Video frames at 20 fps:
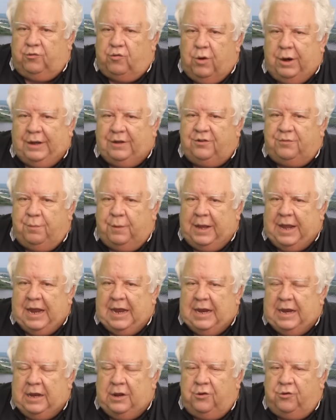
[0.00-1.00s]

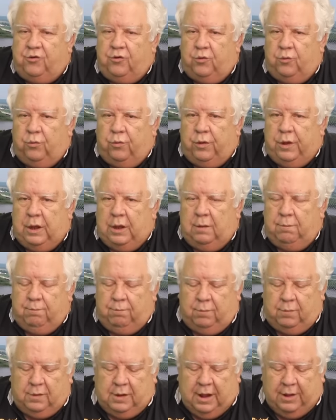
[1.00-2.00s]
transplant into the
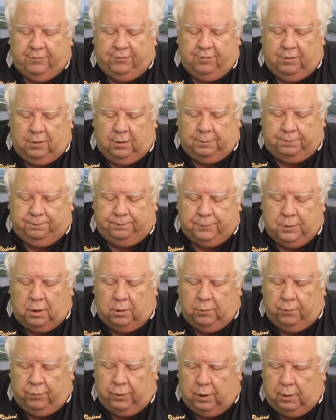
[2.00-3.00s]
Tesla,
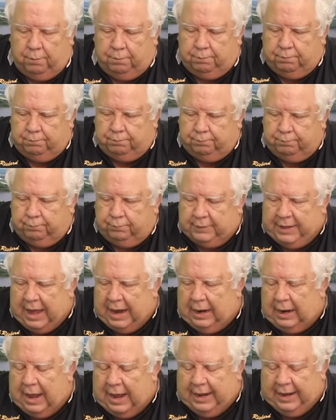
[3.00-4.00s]
the
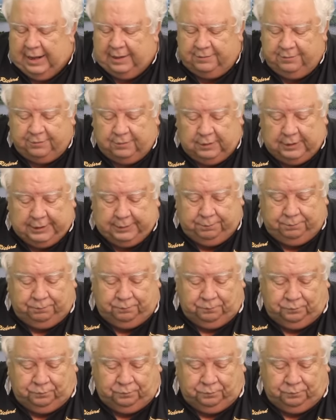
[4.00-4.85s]
Cadillac Escalade.